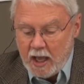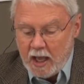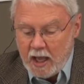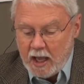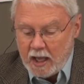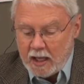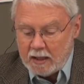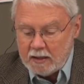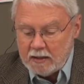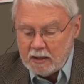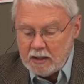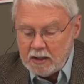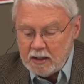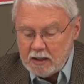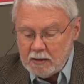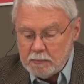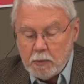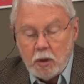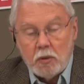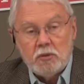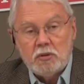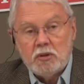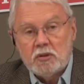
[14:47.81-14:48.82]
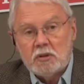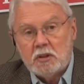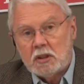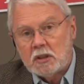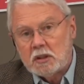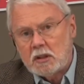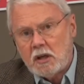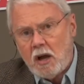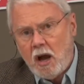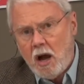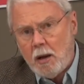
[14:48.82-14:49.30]
And the most
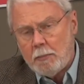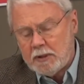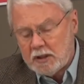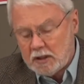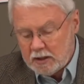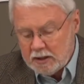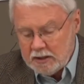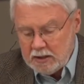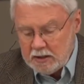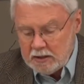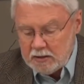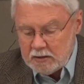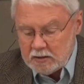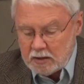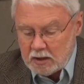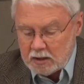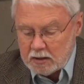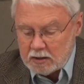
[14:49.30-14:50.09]
commonly